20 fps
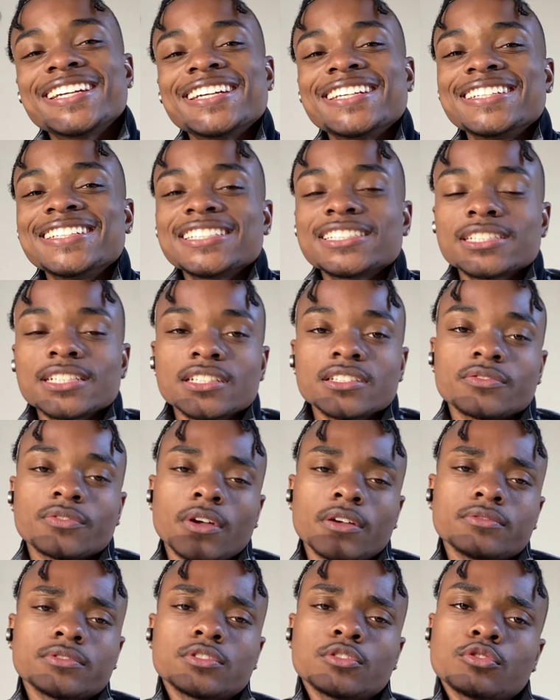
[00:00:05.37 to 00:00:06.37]
And this is
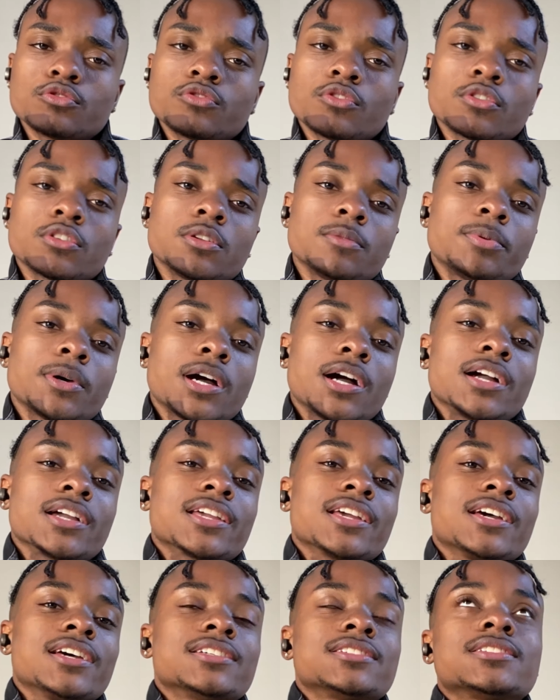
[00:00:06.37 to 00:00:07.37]
Papa Slow Stroke on the
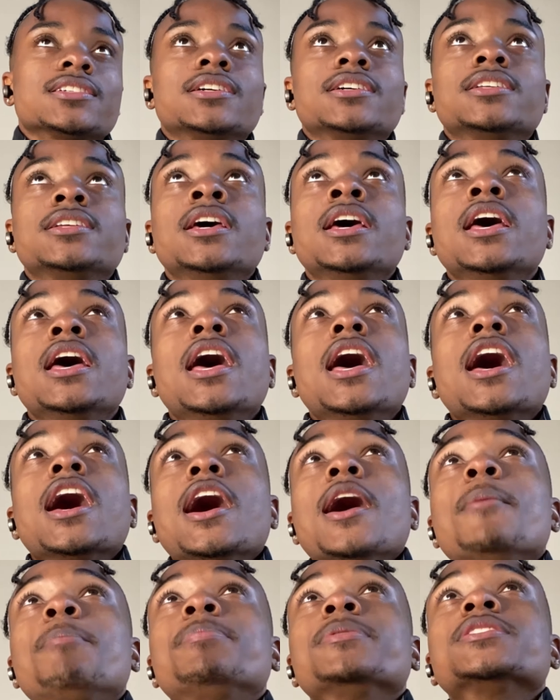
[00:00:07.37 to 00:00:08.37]
Podcast, son
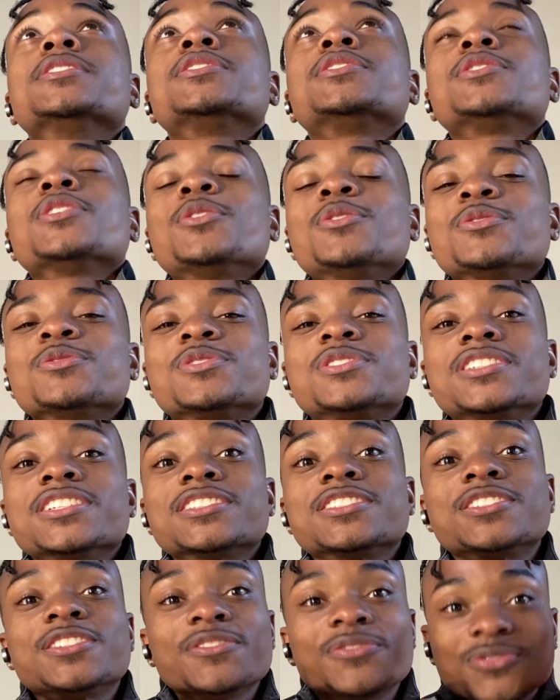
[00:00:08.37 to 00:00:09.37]
episode
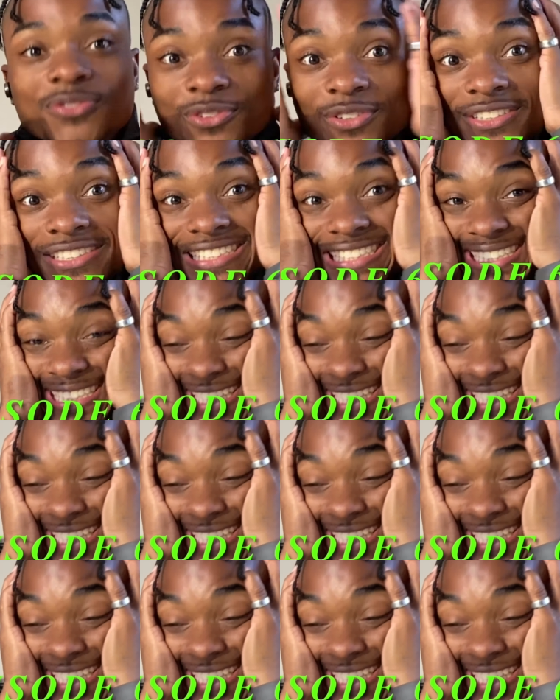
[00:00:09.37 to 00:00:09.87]
64.